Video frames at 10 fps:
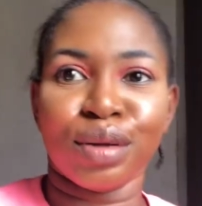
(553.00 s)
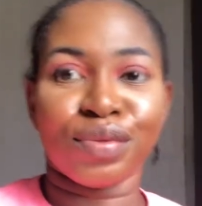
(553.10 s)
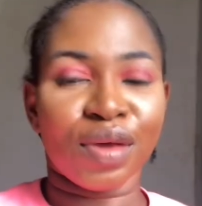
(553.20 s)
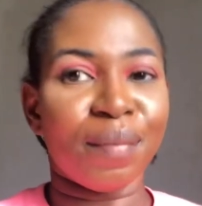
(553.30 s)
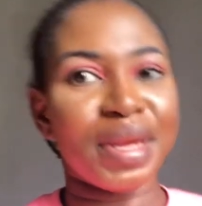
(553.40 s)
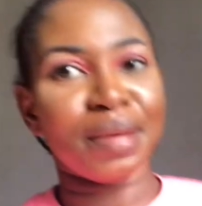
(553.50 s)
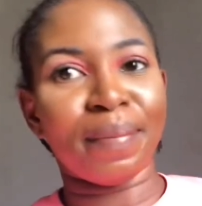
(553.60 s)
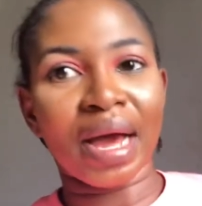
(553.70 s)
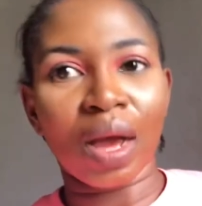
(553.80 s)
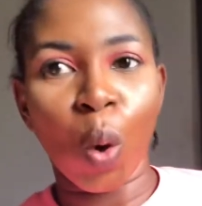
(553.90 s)
so i made it
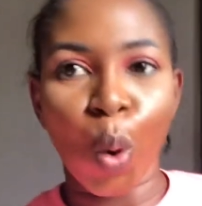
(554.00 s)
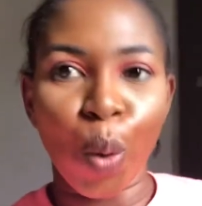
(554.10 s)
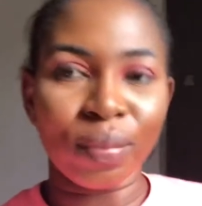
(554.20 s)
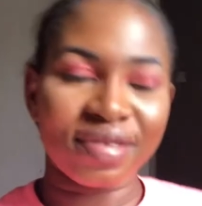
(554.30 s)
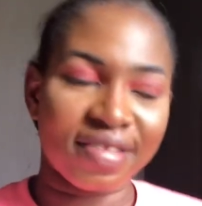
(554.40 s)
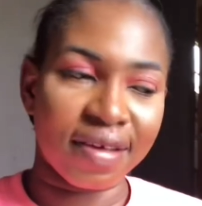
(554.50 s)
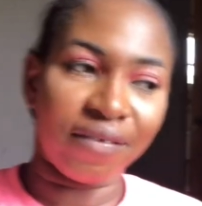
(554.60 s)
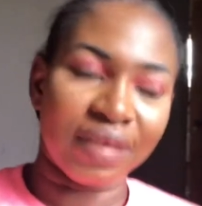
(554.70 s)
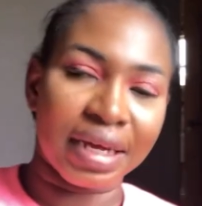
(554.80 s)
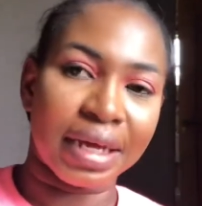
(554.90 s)
back home
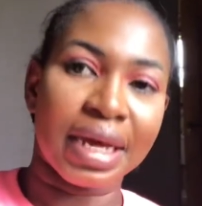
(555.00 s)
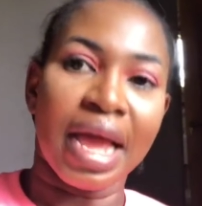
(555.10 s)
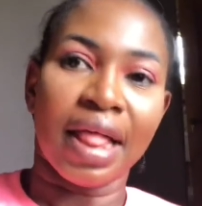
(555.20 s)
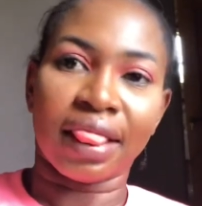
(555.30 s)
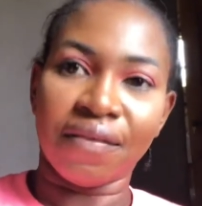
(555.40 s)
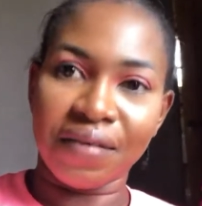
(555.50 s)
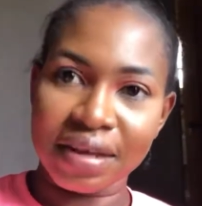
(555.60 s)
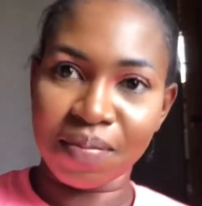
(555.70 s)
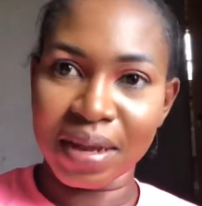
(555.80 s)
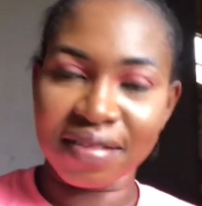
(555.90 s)
safely the
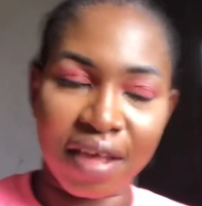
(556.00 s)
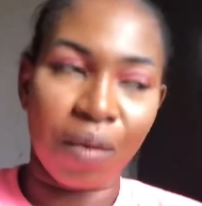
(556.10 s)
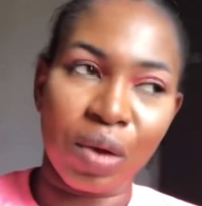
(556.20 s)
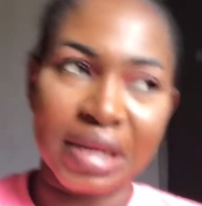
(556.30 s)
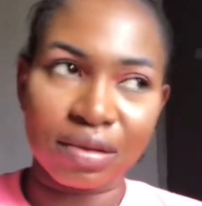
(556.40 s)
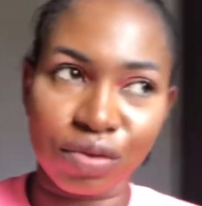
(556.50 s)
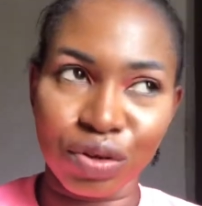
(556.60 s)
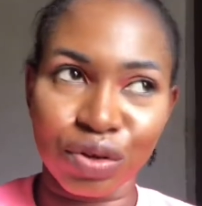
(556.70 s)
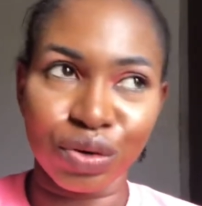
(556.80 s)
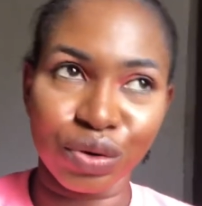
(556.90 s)
first place i went
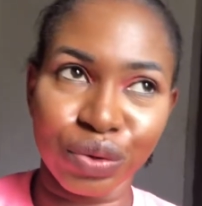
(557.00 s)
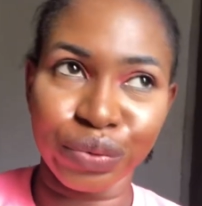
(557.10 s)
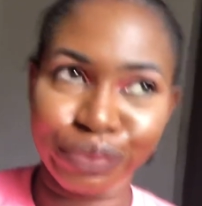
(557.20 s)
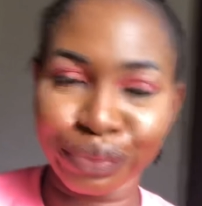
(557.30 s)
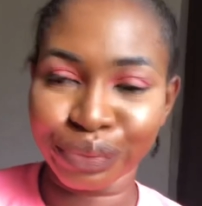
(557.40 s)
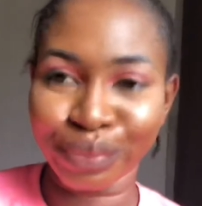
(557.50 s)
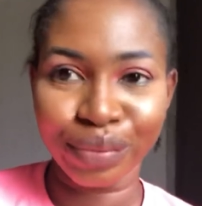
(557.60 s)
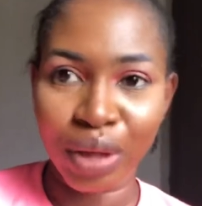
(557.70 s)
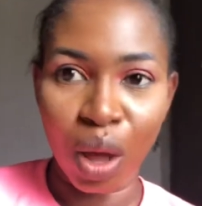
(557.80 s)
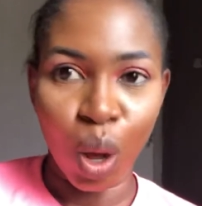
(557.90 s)
to
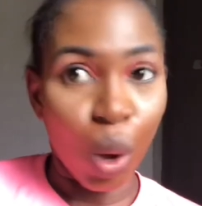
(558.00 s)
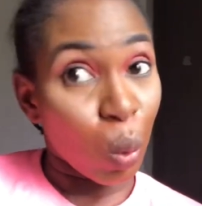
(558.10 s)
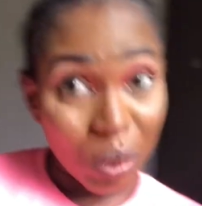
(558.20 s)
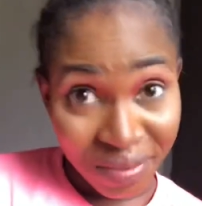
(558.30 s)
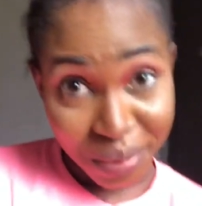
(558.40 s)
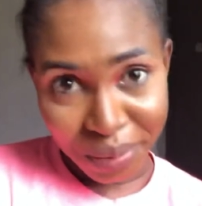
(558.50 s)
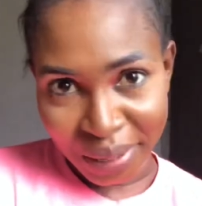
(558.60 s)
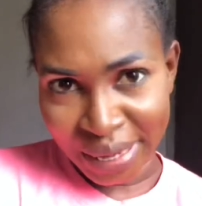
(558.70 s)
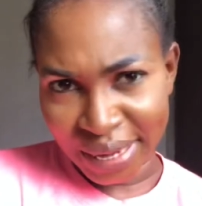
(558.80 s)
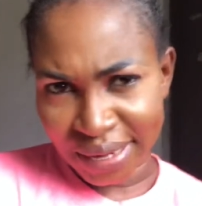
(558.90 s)
was not
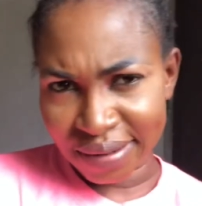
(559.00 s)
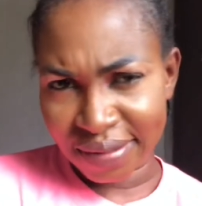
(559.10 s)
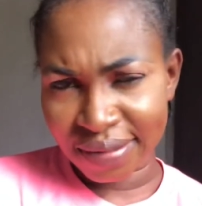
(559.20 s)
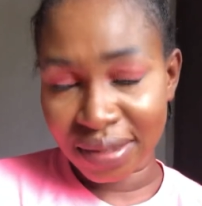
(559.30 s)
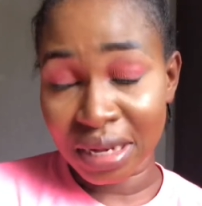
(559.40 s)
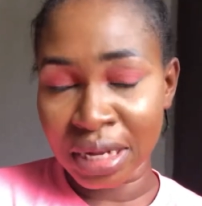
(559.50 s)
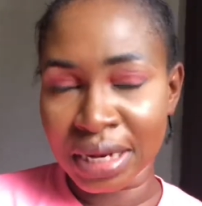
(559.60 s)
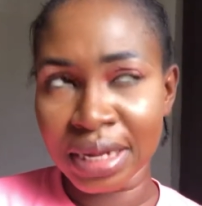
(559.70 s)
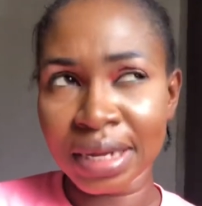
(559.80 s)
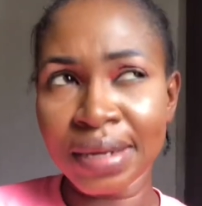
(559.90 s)
organized
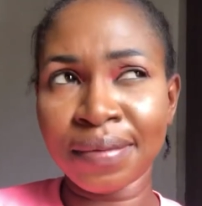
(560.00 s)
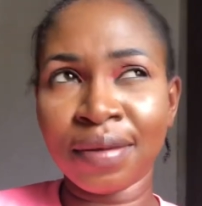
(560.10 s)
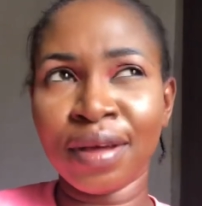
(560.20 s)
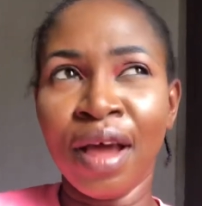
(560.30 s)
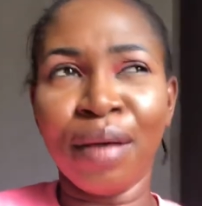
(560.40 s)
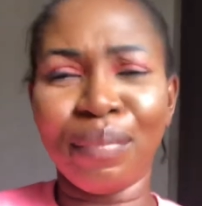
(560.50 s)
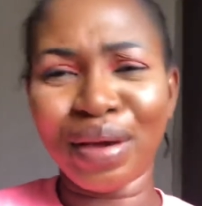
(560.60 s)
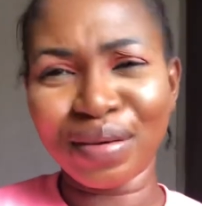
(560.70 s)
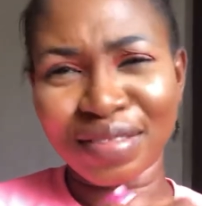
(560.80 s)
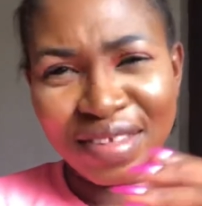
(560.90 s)
clearly
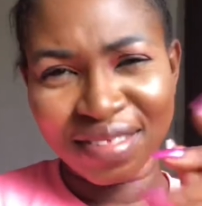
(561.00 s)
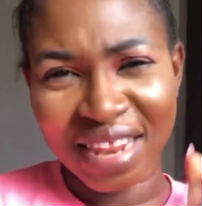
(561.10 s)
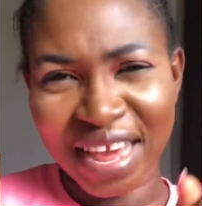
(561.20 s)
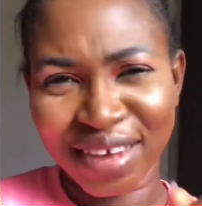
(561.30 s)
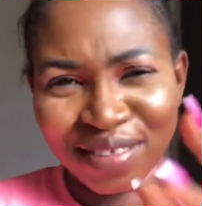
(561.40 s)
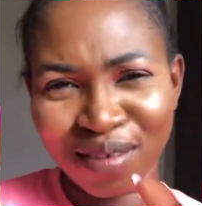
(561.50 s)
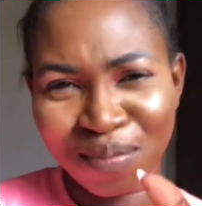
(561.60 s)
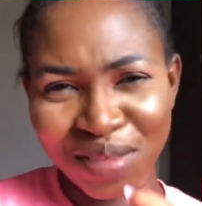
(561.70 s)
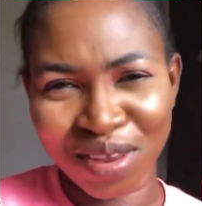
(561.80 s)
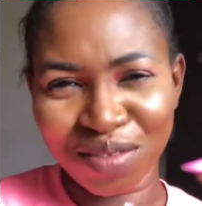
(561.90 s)
because it's like
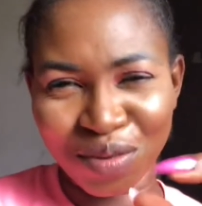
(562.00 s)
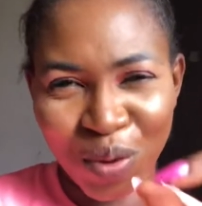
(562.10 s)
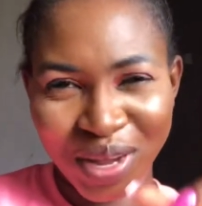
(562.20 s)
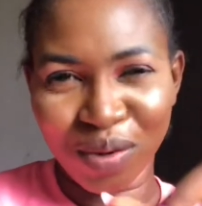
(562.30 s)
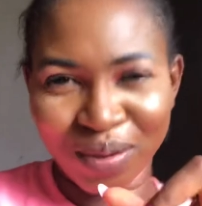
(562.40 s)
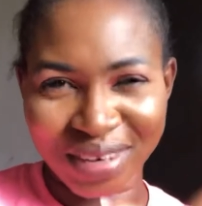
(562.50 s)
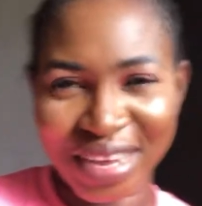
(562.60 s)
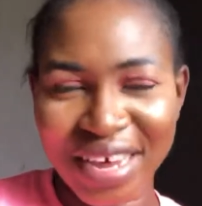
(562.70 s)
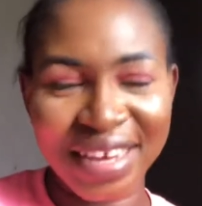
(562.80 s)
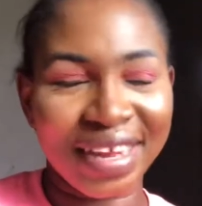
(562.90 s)
something is going on
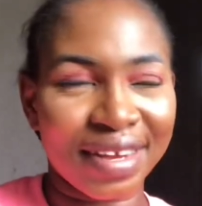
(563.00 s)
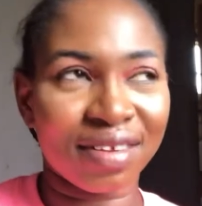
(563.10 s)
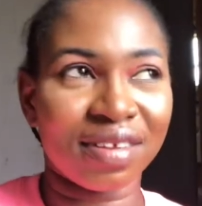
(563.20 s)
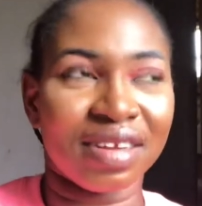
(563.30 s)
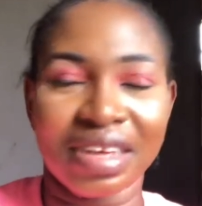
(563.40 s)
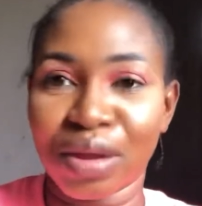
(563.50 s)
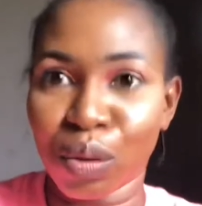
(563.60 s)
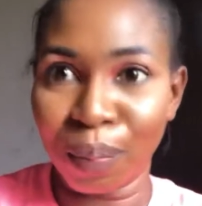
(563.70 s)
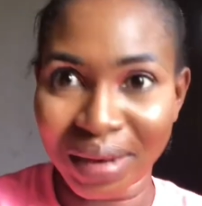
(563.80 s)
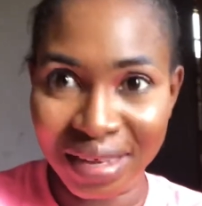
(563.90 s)
there that they are
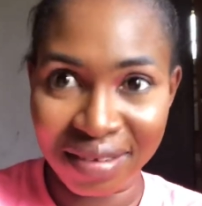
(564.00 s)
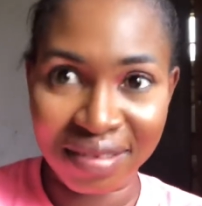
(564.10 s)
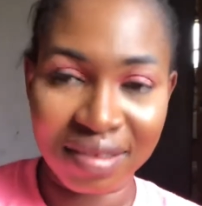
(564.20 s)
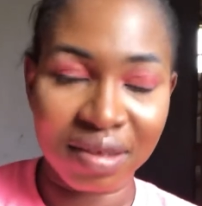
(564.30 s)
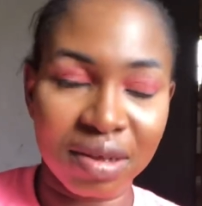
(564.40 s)
not pleased